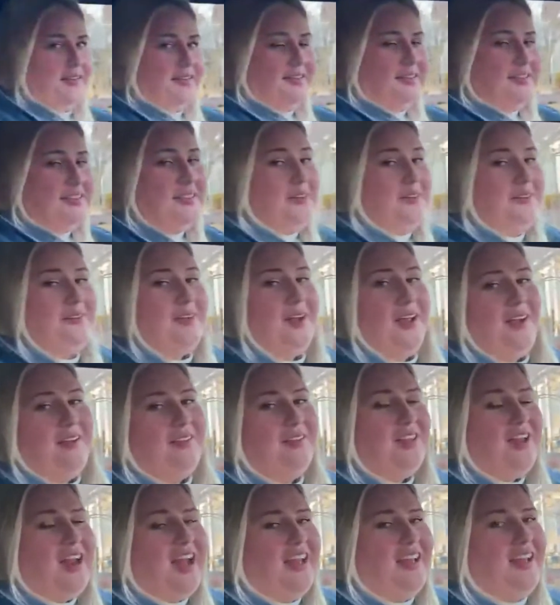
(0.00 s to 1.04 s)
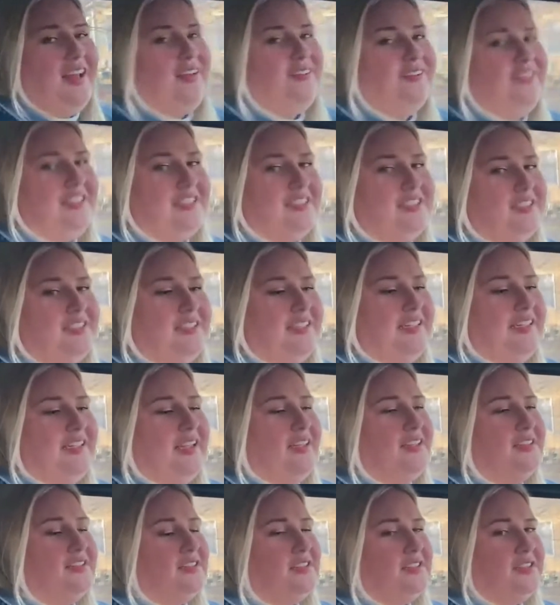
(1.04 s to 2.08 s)
So now that I have easily
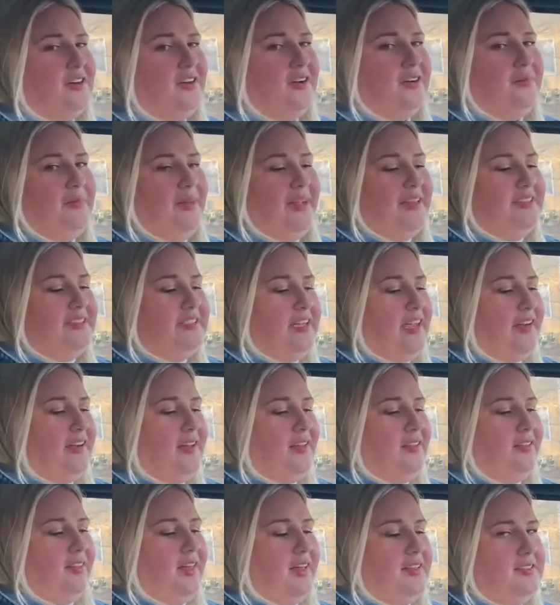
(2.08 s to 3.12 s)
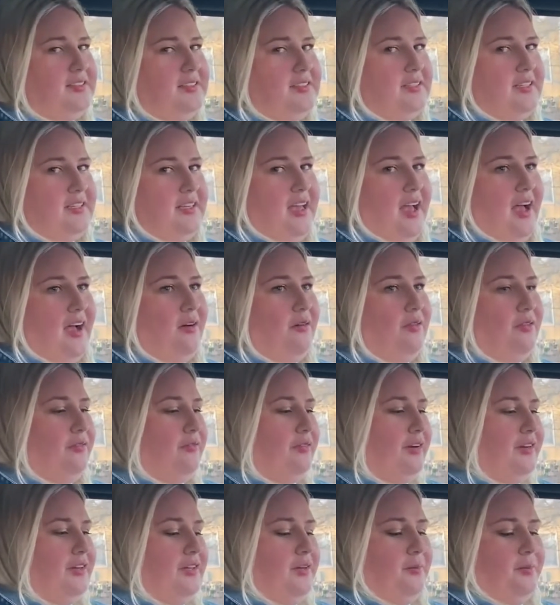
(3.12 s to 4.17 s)
installed my antenna, let's see how the
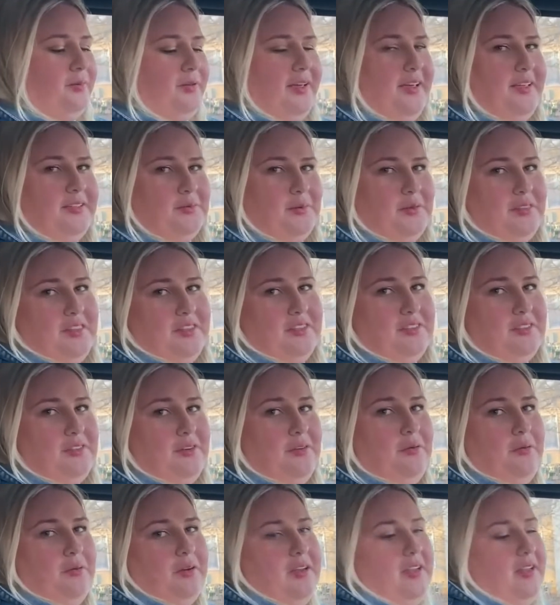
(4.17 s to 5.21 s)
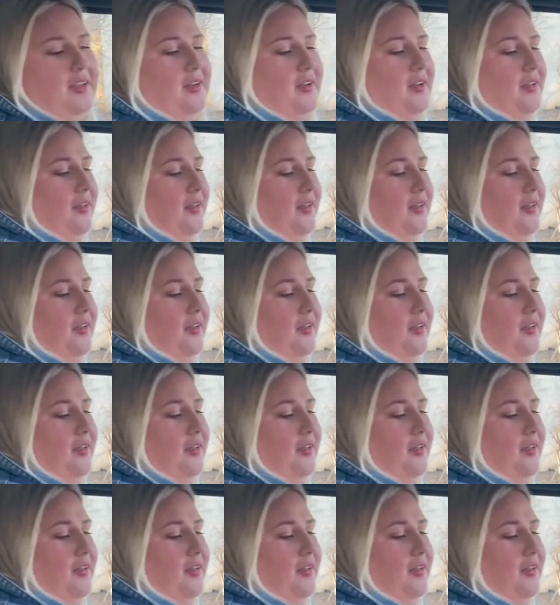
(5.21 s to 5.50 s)
radio plays with this new one in.